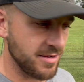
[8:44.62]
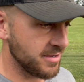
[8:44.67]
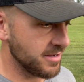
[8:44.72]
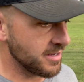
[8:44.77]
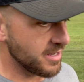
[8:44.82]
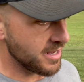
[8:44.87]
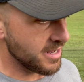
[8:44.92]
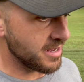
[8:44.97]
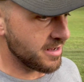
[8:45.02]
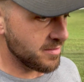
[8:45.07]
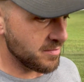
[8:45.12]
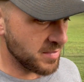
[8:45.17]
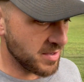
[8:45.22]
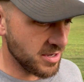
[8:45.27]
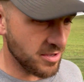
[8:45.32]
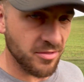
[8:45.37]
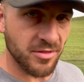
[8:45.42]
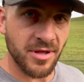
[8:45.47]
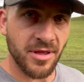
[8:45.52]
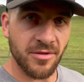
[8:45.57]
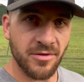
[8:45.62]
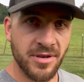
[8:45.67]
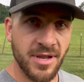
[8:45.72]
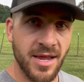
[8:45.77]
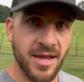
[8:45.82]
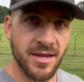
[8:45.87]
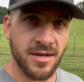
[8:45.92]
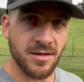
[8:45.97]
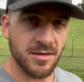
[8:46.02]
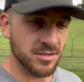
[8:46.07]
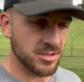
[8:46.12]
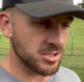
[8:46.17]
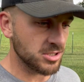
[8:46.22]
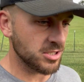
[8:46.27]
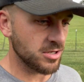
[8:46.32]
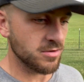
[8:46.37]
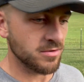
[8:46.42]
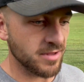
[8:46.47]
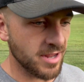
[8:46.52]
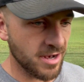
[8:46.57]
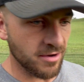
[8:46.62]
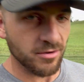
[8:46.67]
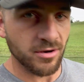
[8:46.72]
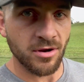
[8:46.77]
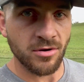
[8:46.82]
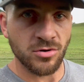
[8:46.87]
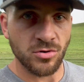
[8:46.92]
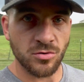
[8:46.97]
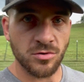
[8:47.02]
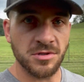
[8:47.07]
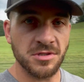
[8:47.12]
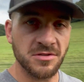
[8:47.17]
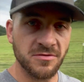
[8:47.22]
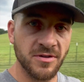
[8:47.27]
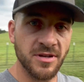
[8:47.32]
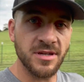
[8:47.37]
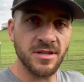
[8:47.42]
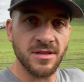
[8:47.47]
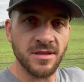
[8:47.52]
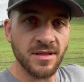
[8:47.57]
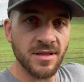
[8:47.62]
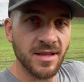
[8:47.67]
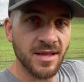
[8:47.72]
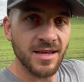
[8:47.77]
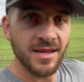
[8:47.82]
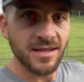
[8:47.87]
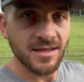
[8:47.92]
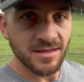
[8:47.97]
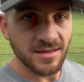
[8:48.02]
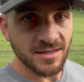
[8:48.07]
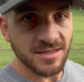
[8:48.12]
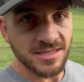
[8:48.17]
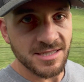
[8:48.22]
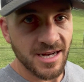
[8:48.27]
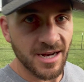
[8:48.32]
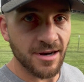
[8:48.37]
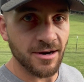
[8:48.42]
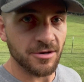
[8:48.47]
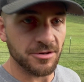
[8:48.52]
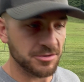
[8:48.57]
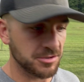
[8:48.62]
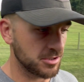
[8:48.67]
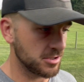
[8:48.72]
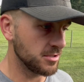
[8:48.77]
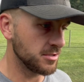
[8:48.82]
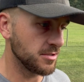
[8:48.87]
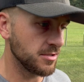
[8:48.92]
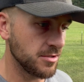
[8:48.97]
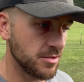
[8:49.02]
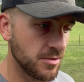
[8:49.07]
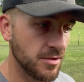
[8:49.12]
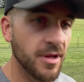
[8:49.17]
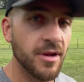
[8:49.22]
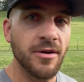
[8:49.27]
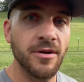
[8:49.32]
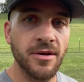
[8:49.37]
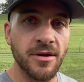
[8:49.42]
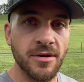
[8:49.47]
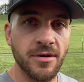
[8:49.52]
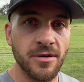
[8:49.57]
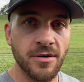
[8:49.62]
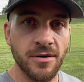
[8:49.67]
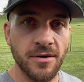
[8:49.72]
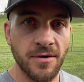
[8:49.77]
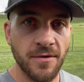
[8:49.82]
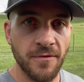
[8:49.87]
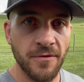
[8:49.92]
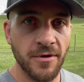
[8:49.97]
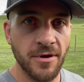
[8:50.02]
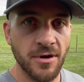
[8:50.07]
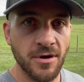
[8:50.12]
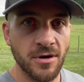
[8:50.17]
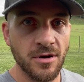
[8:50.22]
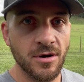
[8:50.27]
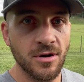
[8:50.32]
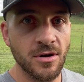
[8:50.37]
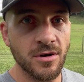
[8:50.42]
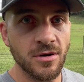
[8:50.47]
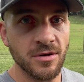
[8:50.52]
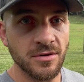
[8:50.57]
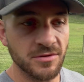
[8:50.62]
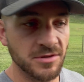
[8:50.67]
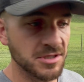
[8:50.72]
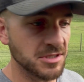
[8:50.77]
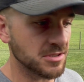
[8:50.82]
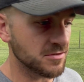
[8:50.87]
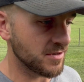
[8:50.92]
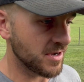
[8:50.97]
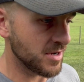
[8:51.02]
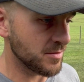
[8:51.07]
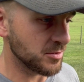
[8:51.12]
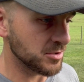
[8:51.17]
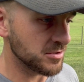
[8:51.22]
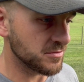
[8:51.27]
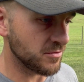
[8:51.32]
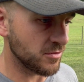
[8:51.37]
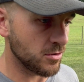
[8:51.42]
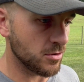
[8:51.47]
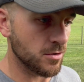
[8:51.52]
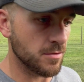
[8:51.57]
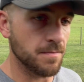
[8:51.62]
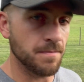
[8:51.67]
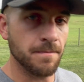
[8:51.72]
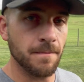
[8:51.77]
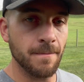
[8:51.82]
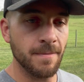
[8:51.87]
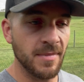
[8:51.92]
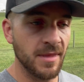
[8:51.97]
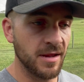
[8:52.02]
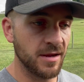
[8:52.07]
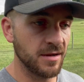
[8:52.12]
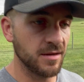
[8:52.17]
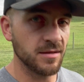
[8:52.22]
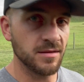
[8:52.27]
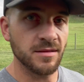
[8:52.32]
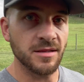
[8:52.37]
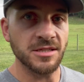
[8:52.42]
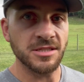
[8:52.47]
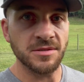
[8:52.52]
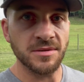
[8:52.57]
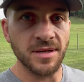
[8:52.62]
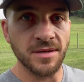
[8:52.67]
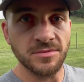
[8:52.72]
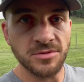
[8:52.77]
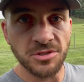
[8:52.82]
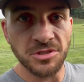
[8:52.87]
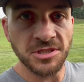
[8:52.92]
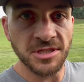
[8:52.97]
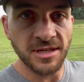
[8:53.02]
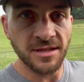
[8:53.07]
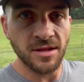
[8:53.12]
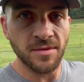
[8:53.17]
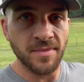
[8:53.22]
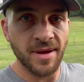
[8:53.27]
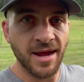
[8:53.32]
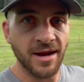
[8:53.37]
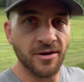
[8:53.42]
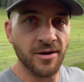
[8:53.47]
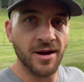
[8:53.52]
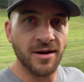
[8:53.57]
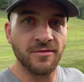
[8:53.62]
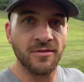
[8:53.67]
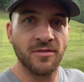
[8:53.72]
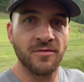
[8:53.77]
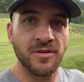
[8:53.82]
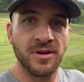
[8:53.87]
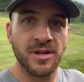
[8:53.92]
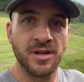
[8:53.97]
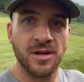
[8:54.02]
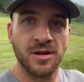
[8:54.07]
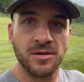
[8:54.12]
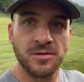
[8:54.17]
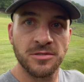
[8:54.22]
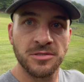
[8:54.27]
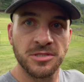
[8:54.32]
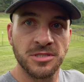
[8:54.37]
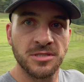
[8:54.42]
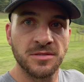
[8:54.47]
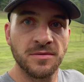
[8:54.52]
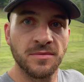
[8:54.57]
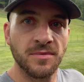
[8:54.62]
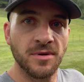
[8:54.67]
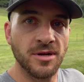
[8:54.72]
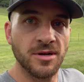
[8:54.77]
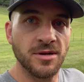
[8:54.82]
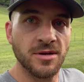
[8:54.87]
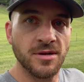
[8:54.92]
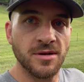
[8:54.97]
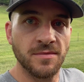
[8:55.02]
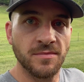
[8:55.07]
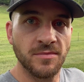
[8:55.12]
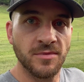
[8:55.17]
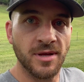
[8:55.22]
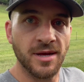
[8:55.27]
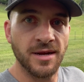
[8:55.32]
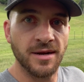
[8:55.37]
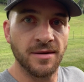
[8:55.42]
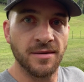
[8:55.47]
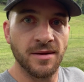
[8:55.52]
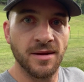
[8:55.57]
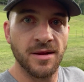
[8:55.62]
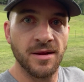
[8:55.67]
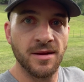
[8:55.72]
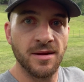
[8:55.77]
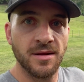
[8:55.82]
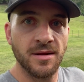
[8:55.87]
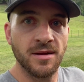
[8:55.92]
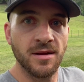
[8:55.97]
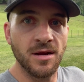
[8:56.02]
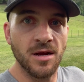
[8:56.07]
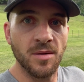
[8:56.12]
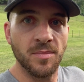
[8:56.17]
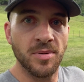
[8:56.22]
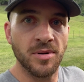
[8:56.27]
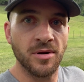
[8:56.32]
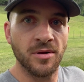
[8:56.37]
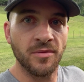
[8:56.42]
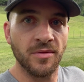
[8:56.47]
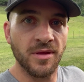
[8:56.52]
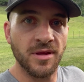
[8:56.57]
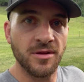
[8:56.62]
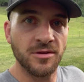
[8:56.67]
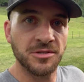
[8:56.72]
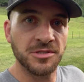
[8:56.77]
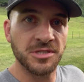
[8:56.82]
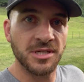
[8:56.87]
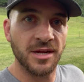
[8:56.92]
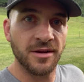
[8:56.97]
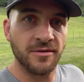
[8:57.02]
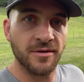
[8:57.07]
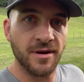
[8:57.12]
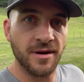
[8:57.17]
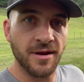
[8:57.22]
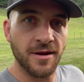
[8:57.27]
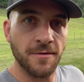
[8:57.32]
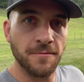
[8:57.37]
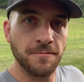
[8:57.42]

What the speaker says: and baled the other day, so that'll go towards feeding these cows that are here on Lee's family's farm that sometimes you see in the background of our videos, like up here on the hillside right now.